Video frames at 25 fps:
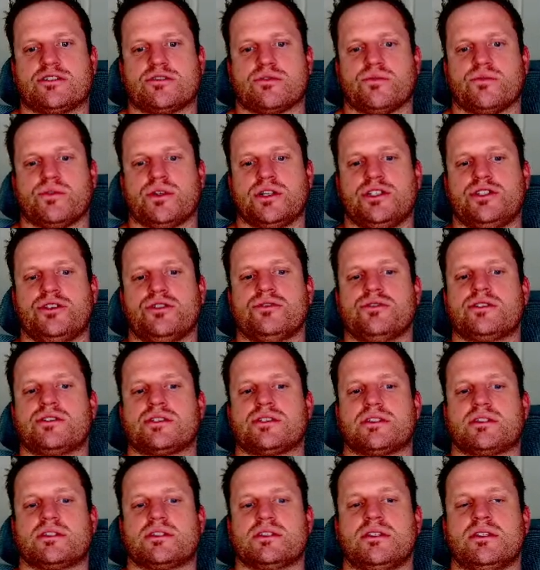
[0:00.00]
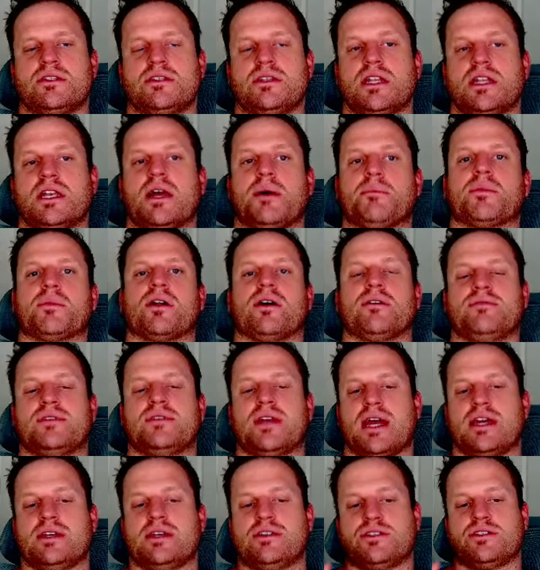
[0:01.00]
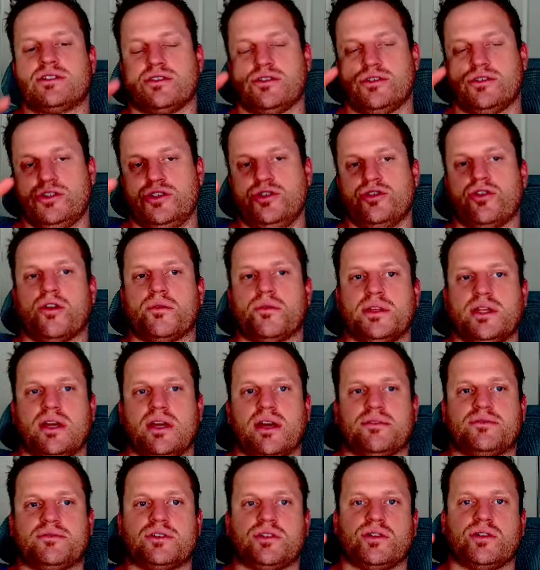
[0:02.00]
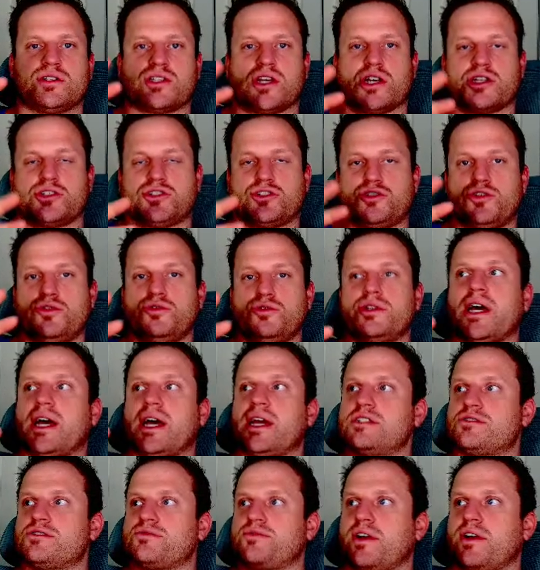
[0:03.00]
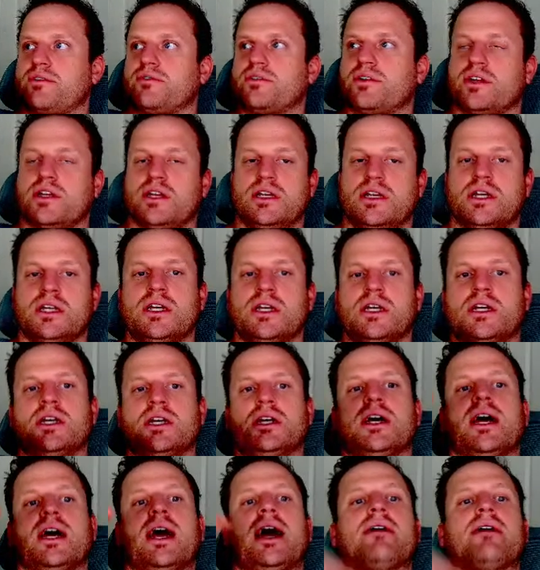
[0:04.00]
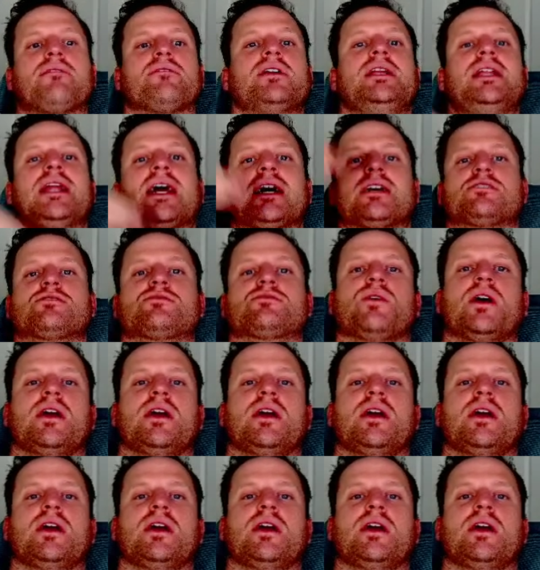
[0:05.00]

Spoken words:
reduce the number of dice. So you normally have to exhaust 2 dice for every next wave